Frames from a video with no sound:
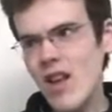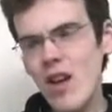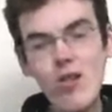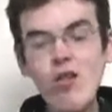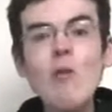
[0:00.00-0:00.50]

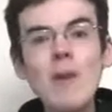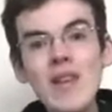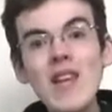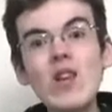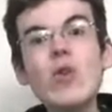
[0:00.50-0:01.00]
Asobi
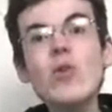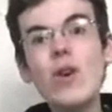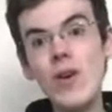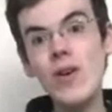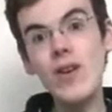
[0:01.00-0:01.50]
ni
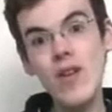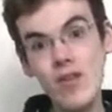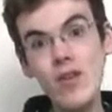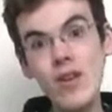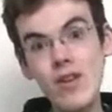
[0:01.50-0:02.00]
Kuyo is a
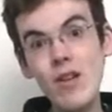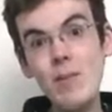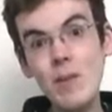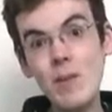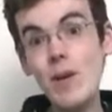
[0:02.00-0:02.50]
good
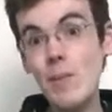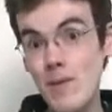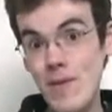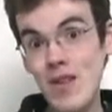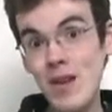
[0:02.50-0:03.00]
example, a
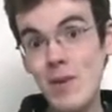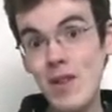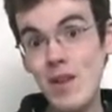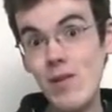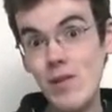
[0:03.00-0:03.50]
previous anime that
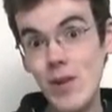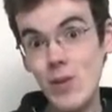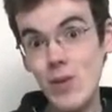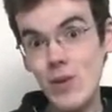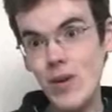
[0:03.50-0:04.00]
I reviewed.